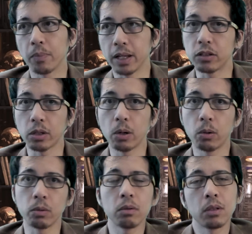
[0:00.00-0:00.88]
its
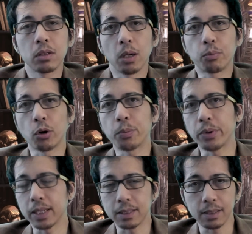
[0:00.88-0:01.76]
own
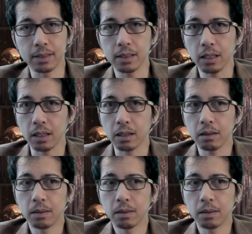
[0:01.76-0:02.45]
appropriate DC.